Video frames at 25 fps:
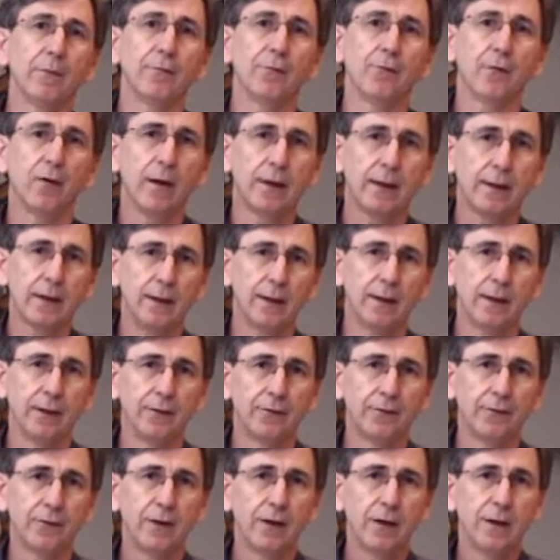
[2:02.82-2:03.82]
for our
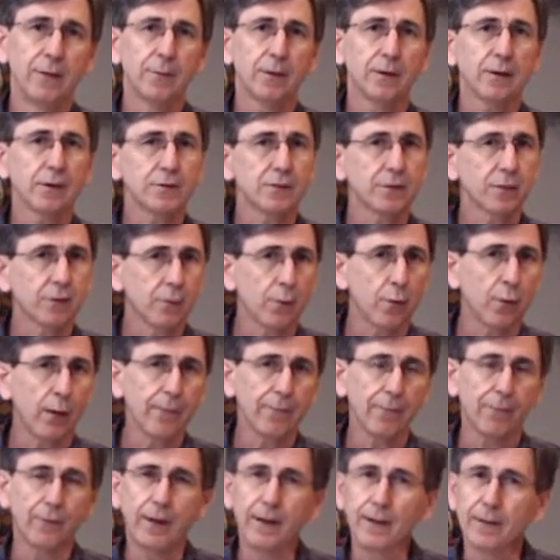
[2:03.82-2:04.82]
kids. Because
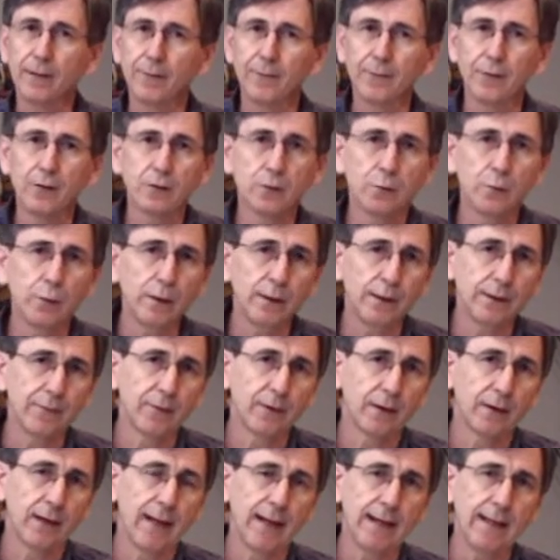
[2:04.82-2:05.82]
quite frankly, folks, we live
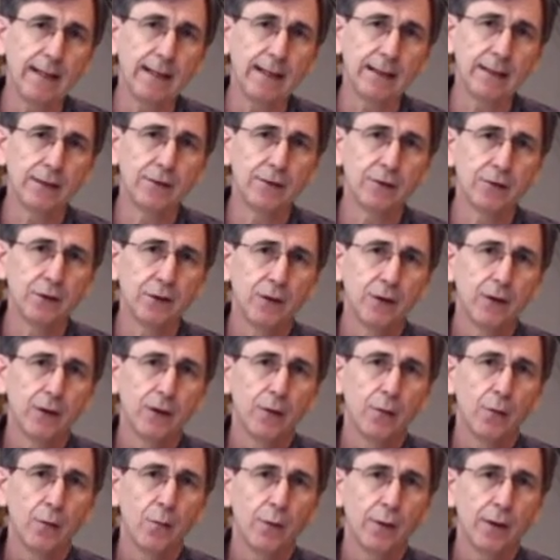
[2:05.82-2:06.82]
in an age
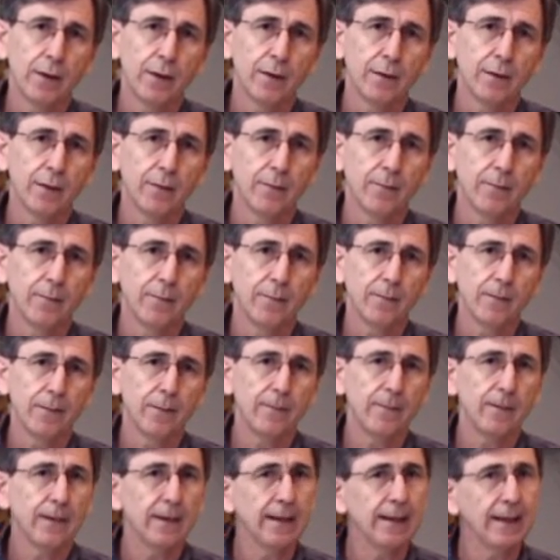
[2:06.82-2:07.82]
where
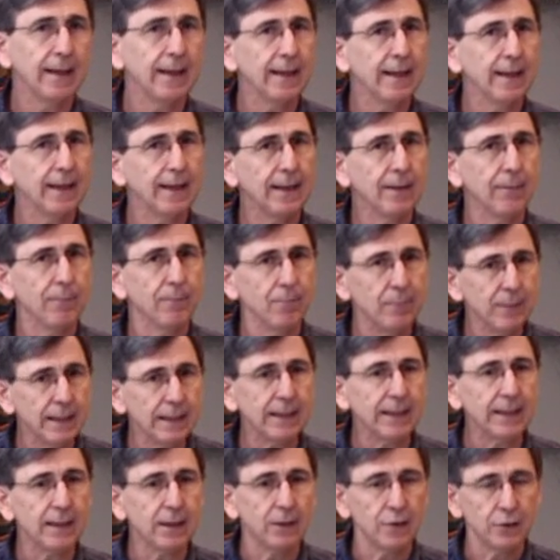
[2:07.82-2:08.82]

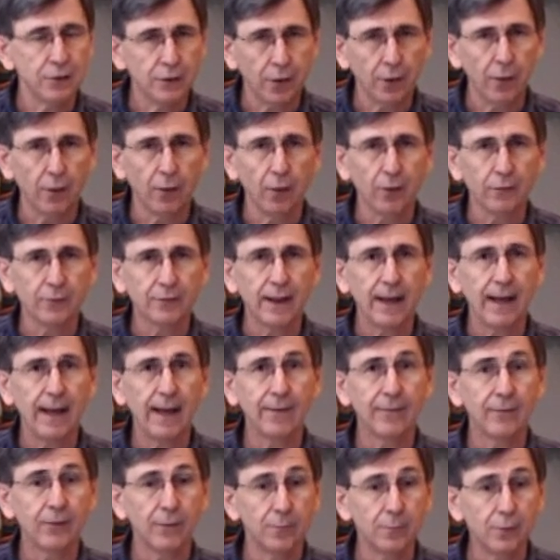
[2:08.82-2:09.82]
many adults
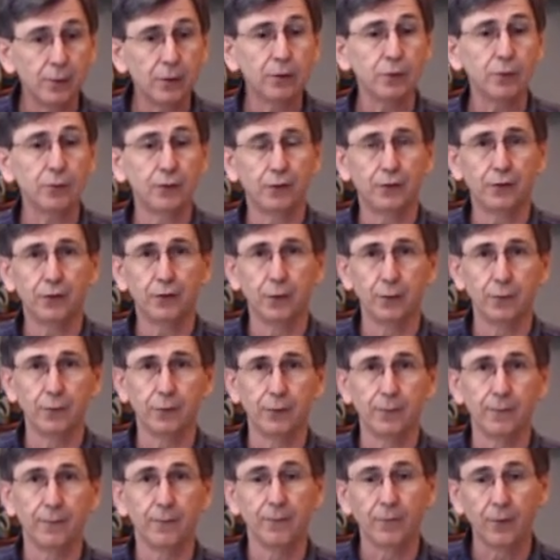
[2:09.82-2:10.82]
have abused
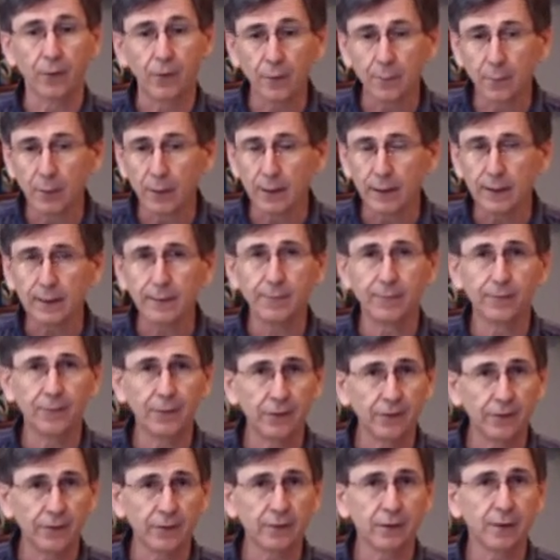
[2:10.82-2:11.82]
children verbally,
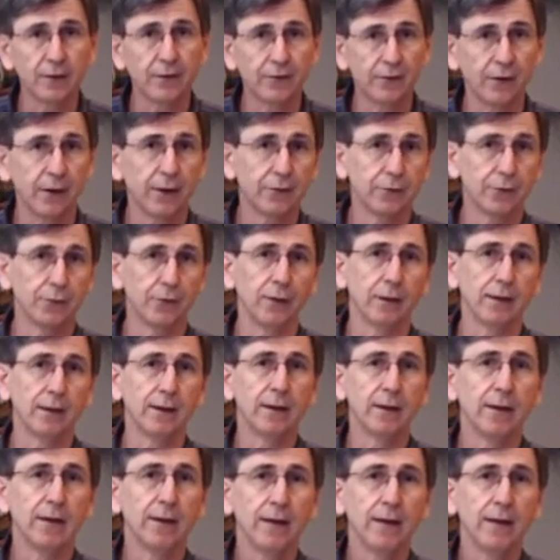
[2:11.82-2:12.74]
physically, sexually,